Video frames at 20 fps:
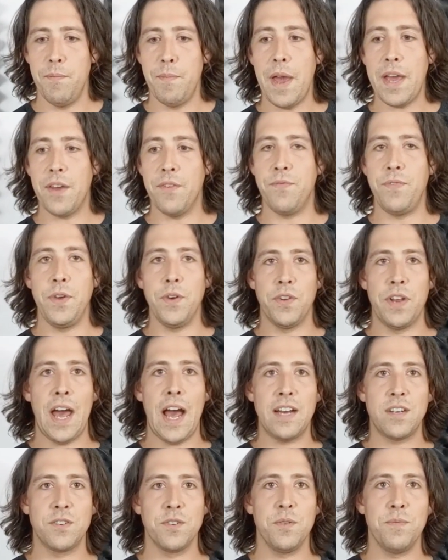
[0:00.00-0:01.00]
make it feel
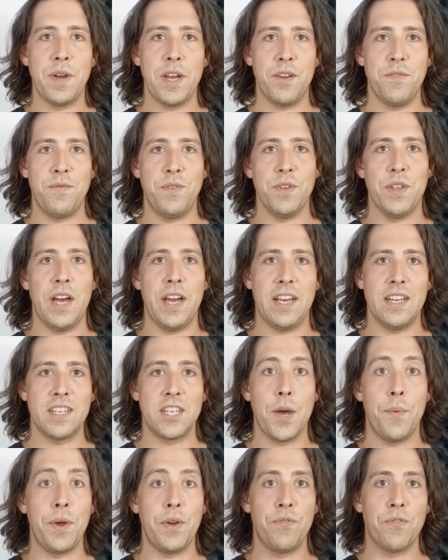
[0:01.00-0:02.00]
natural, make it feel like
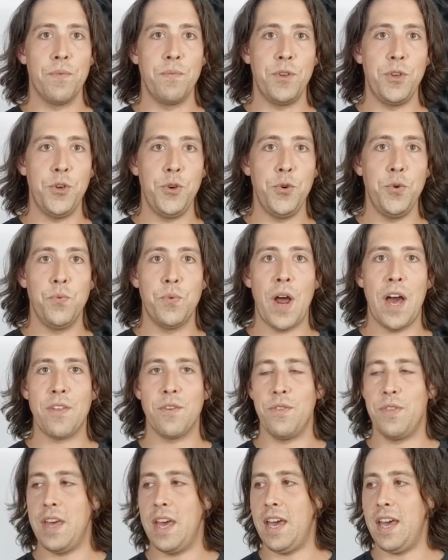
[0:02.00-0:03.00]
it's coming from you,
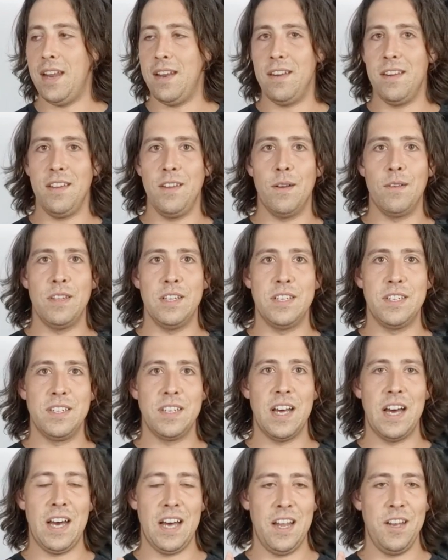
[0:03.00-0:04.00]
rather than
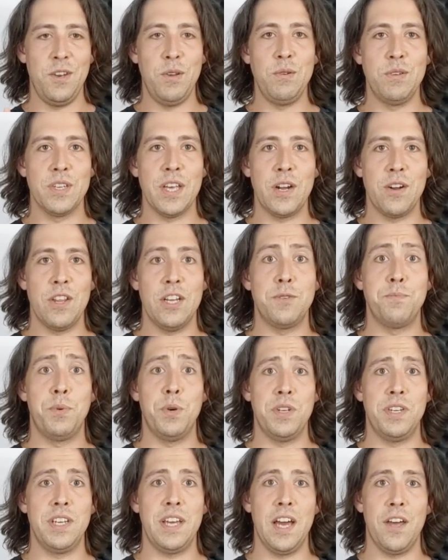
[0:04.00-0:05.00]
this newsletter that's
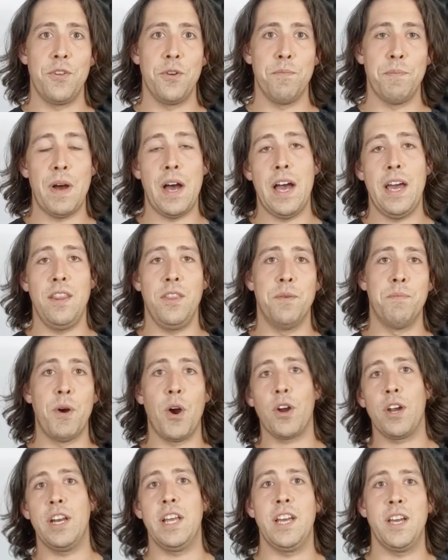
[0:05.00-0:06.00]
put together by the
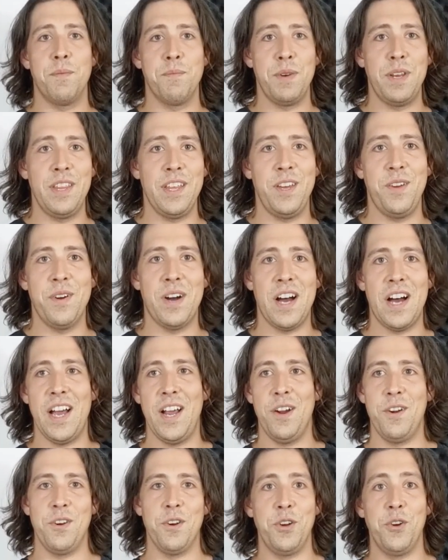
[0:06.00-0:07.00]
marketing company that you
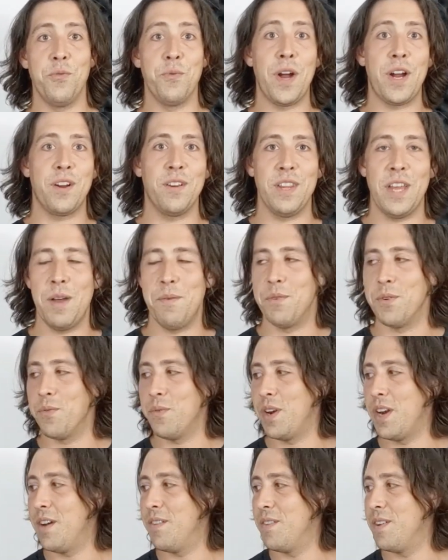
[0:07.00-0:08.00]
hired or your record label or
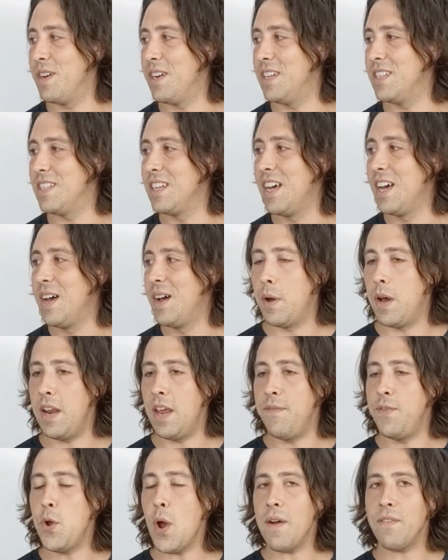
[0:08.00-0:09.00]
whatever it is.
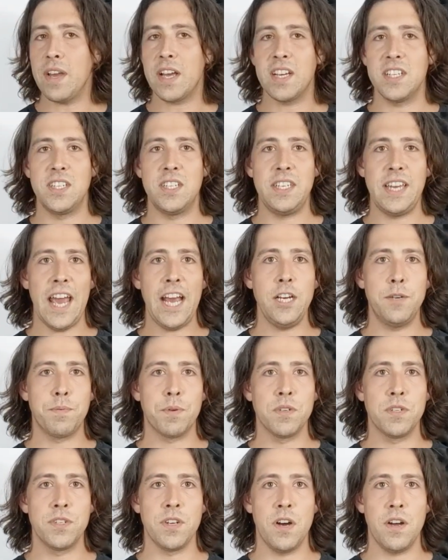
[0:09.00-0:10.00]
But if you have like a stage
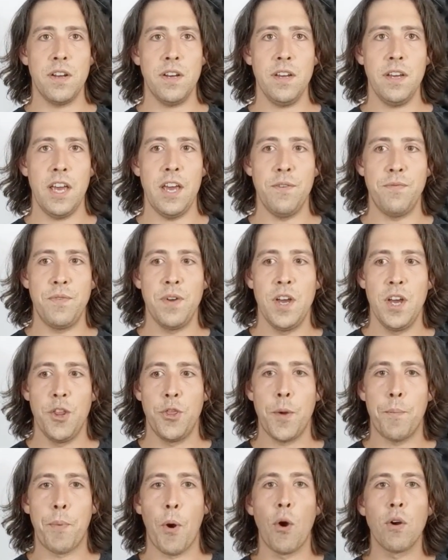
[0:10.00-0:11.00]
persona, if
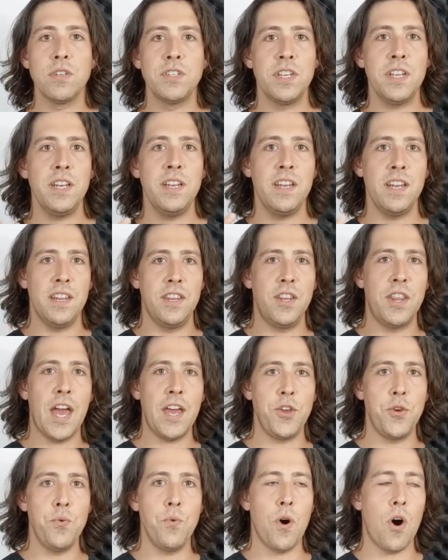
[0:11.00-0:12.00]
the person
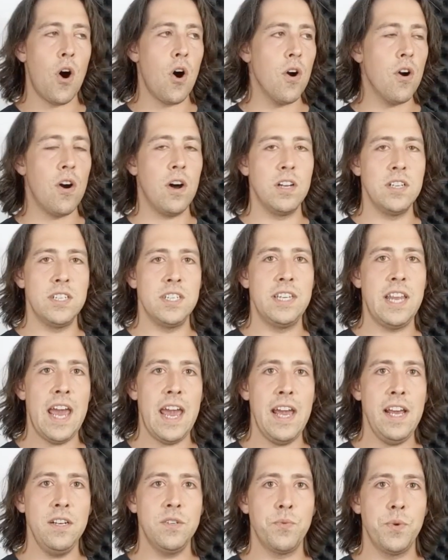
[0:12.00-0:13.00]
that you are on
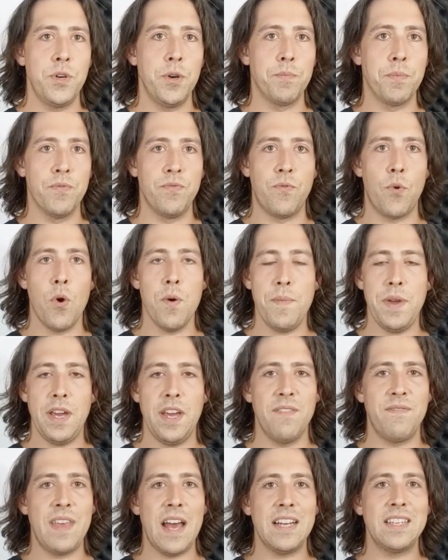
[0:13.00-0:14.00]
stage when you're
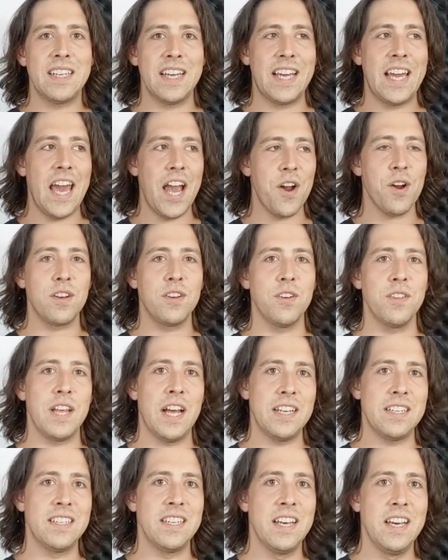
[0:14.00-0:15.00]
performing, if that's a character
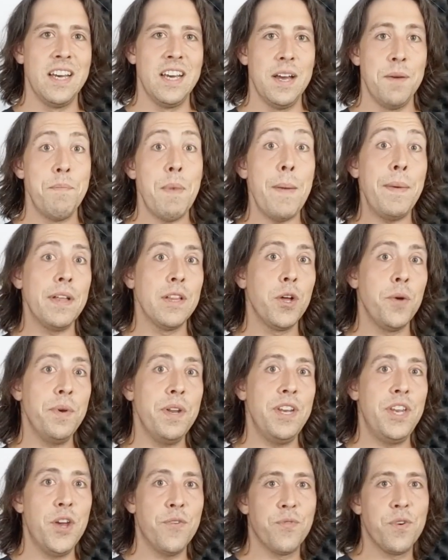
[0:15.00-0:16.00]
that's maybe a little
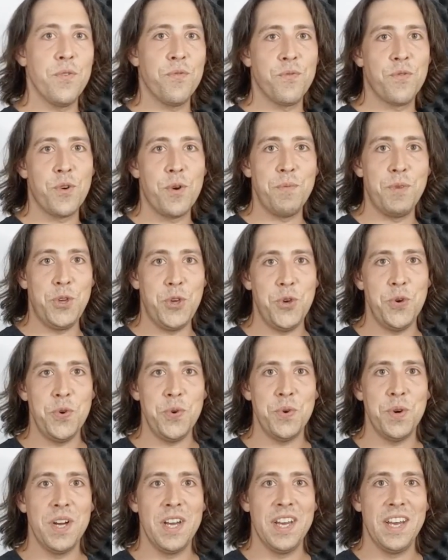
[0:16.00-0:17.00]
bit different from
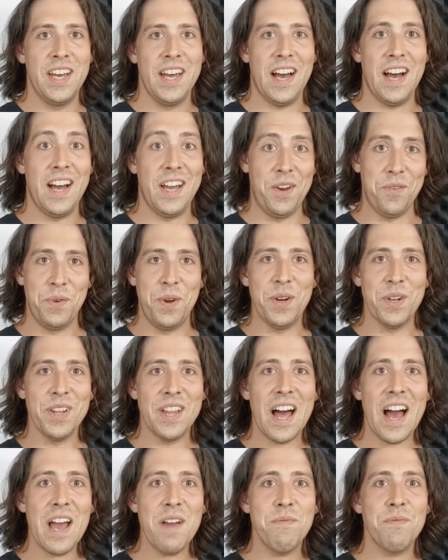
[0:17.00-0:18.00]
you in real
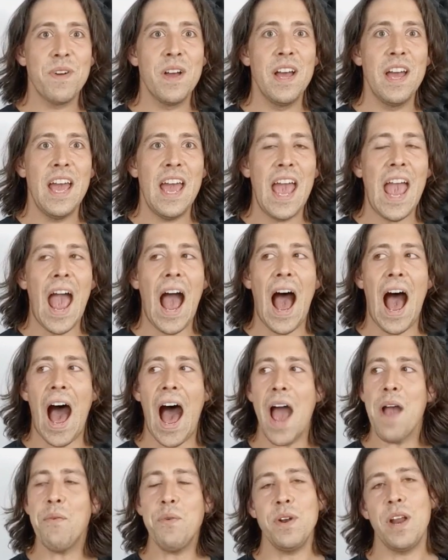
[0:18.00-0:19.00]
life,
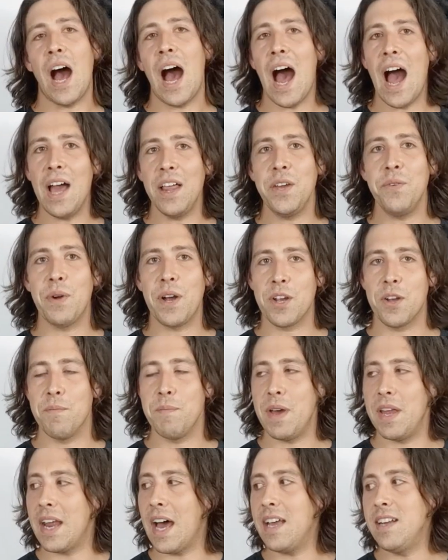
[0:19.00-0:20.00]
I would highly
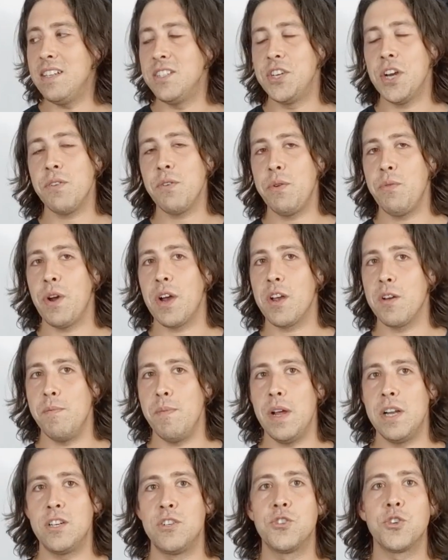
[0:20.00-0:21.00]
recommend, I generally
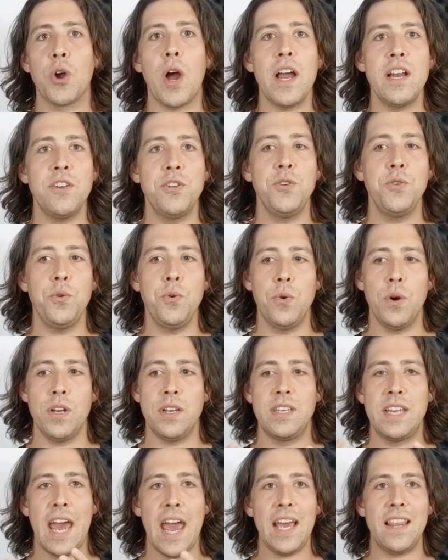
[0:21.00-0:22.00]
recommend, try to
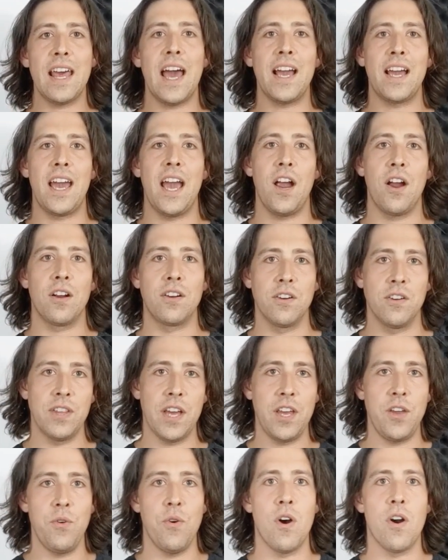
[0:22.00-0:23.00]
take that character
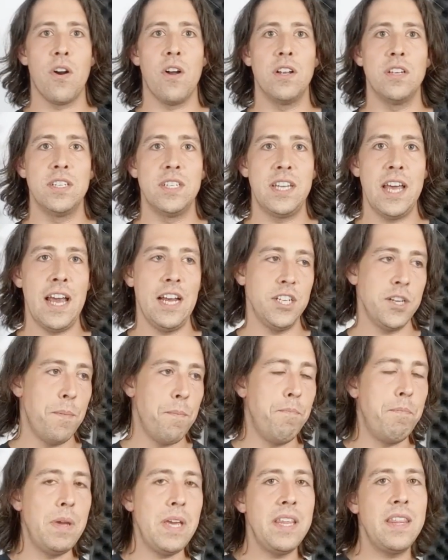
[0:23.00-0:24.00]
that you are on stage
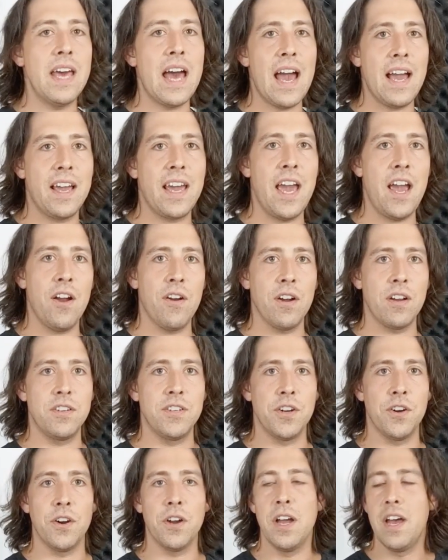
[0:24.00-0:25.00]
and be that
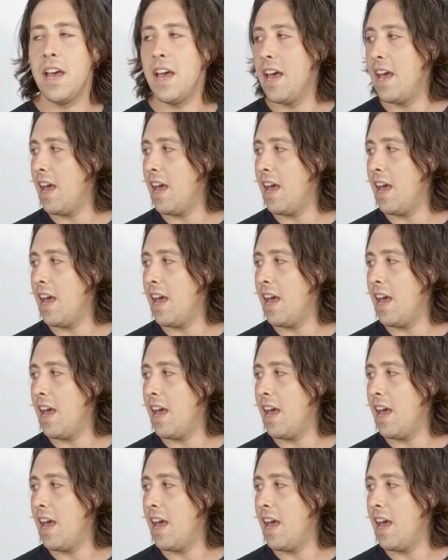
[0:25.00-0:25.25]
character